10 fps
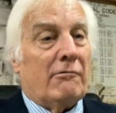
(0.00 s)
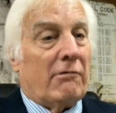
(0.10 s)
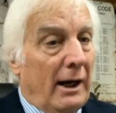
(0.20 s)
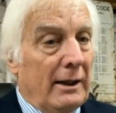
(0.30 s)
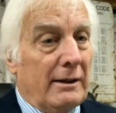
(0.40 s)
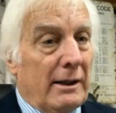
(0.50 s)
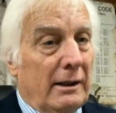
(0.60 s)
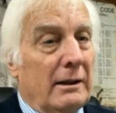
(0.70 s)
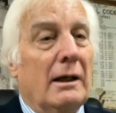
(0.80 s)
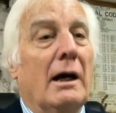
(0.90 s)
rather
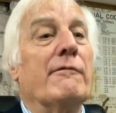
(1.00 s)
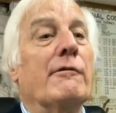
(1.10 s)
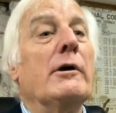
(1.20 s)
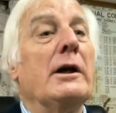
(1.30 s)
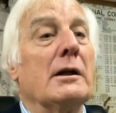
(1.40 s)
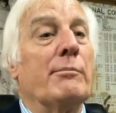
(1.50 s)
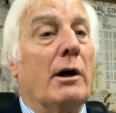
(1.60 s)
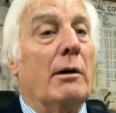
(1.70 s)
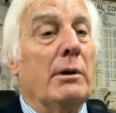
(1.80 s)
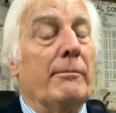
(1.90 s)
than avoiding the
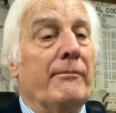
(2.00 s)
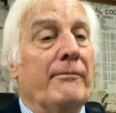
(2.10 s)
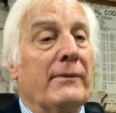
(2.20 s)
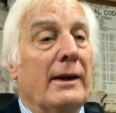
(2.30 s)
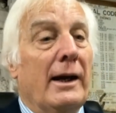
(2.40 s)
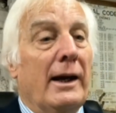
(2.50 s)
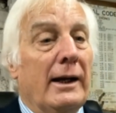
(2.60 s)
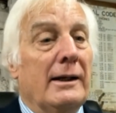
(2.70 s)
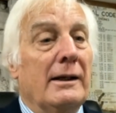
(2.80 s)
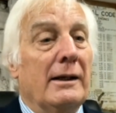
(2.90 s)
problem
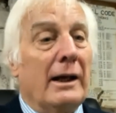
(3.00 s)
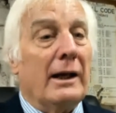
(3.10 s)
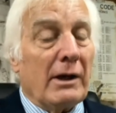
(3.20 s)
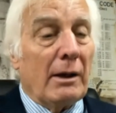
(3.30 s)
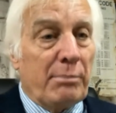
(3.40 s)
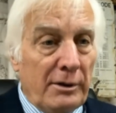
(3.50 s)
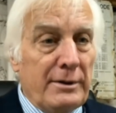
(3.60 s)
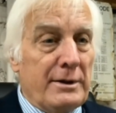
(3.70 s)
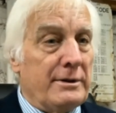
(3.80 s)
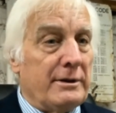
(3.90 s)
and having a
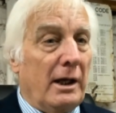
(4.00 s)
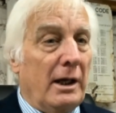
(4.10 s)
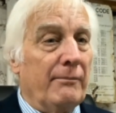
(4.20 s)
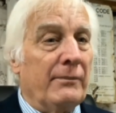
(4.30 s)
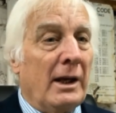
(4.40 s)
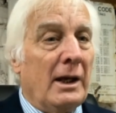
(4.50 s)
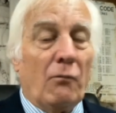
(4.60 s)
Ponzi scheme